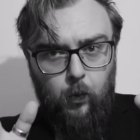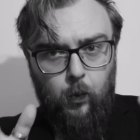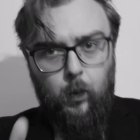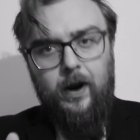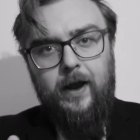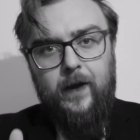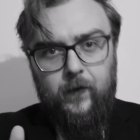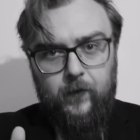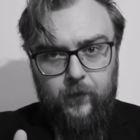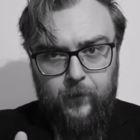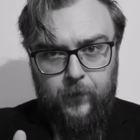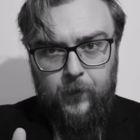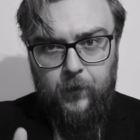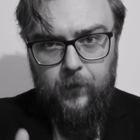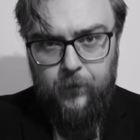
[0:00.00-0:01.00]

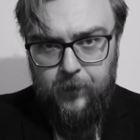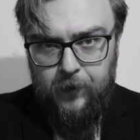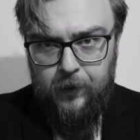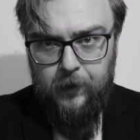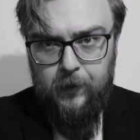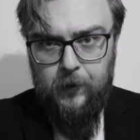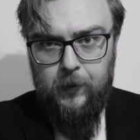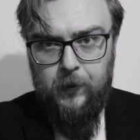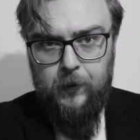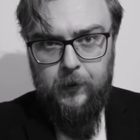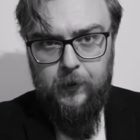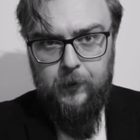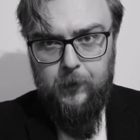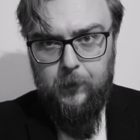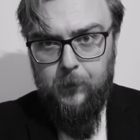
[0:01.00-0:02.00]
with
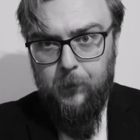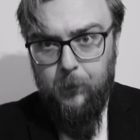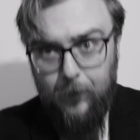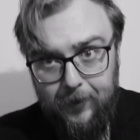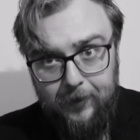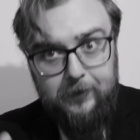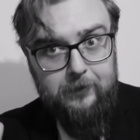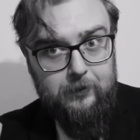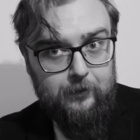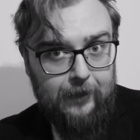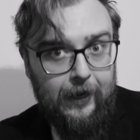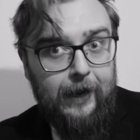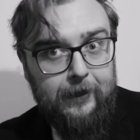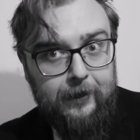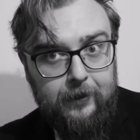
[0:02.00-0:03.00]
the world
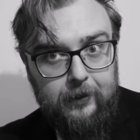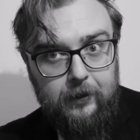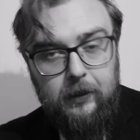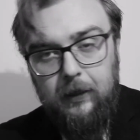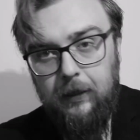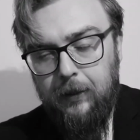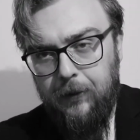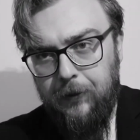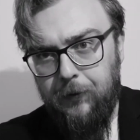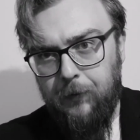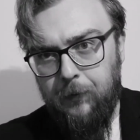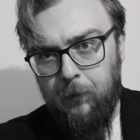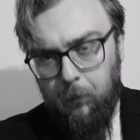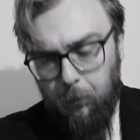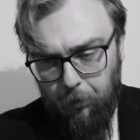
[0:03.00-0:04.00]
ending
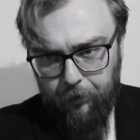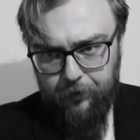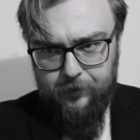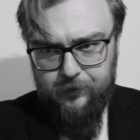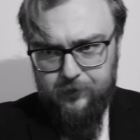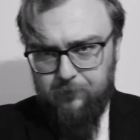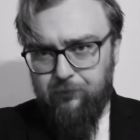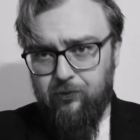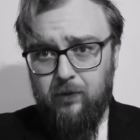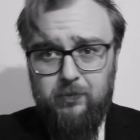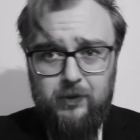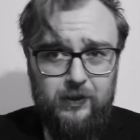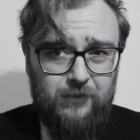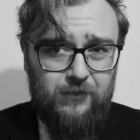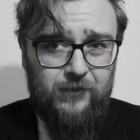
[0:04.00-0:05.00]
in what is
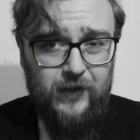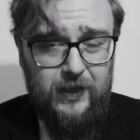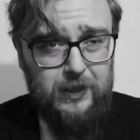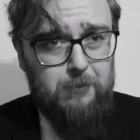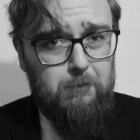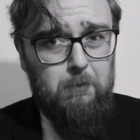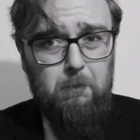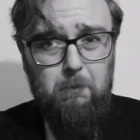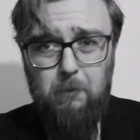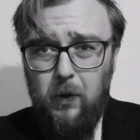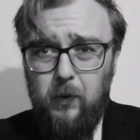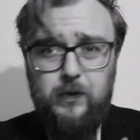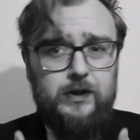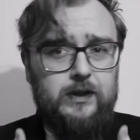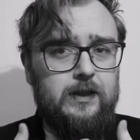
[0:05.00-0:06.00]
probably the
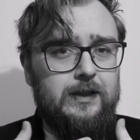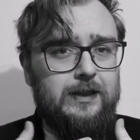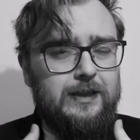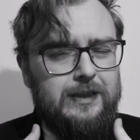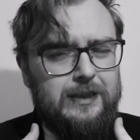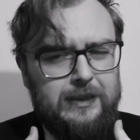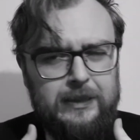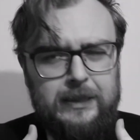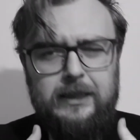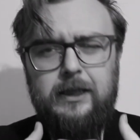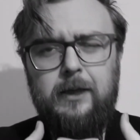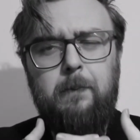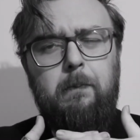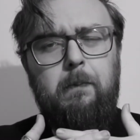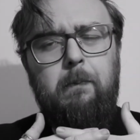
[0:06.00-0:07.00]
most
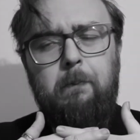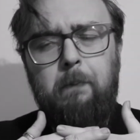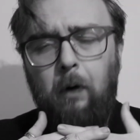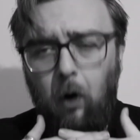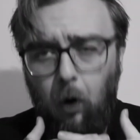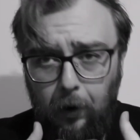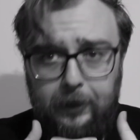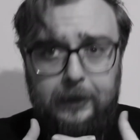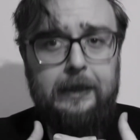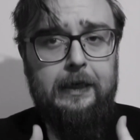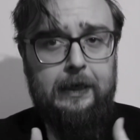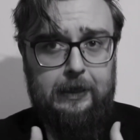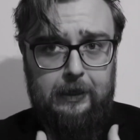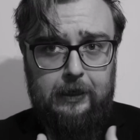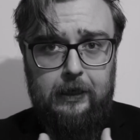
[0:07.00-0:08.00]

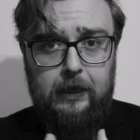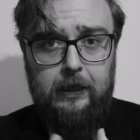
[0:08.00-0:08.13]
disappointing